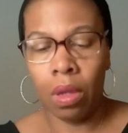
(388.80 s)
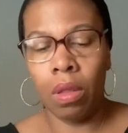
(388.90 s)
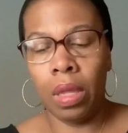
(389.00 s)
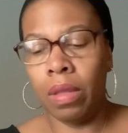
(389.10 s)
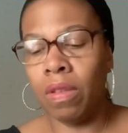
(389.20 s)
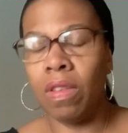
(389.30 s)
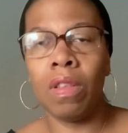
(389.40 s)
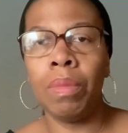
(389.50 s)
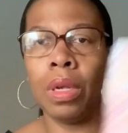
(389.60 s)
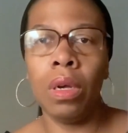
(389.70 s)
Like this is
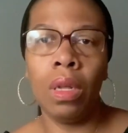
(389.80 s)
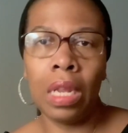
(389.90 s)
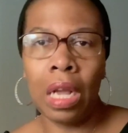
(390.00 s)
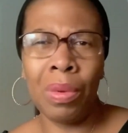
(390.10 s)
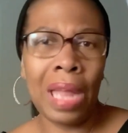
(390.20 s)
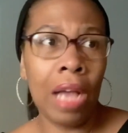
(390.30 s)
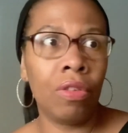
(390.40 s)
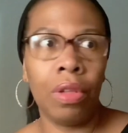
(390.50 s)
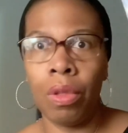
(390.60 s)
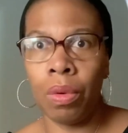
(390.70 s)
something good that I would
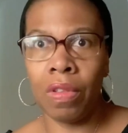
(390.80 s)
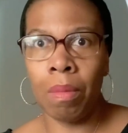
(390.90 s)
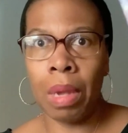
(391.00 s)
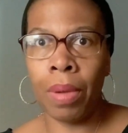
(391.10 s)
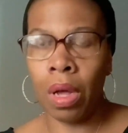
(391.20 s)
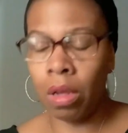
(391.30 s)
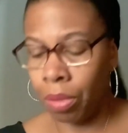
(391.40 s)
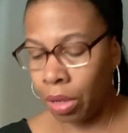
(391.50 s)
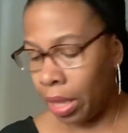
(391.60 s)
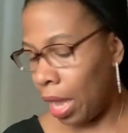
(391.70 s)
actually throw this in my
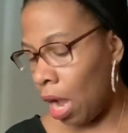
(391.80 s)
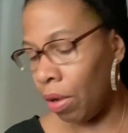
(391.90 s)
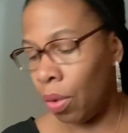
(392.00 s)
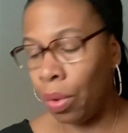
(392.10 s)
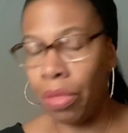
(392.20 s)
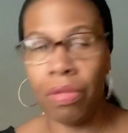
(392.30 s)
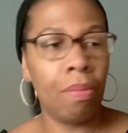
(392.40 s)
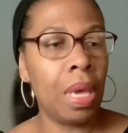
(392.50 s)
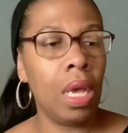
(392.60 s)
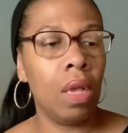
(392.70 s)
pocketbook and carry with
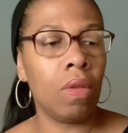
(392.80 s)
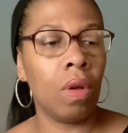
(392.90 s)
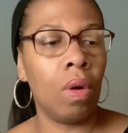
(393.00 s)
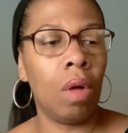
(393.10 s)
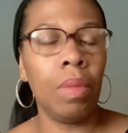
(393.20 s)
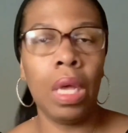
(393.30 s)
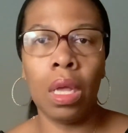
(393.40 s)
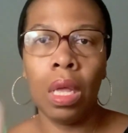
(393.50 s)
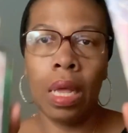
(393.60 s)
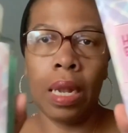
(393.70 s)
me. So um, yeah,
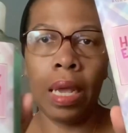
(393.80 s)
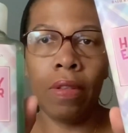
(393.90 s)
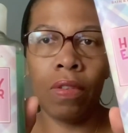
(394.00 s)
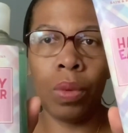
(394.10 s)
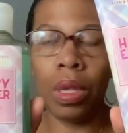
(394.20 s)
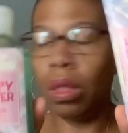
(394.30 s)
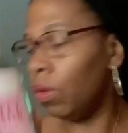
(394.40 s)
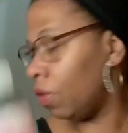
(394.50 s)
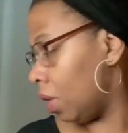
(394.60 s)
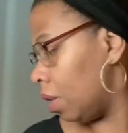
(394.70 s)
nice sweet
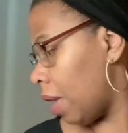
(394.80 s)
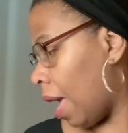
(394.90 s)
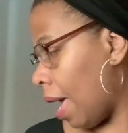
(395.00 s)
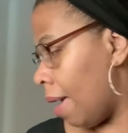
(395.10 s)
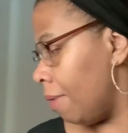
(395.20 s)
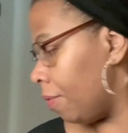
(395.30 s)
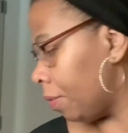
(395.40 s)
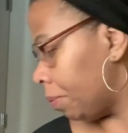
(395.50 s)
little scent to have.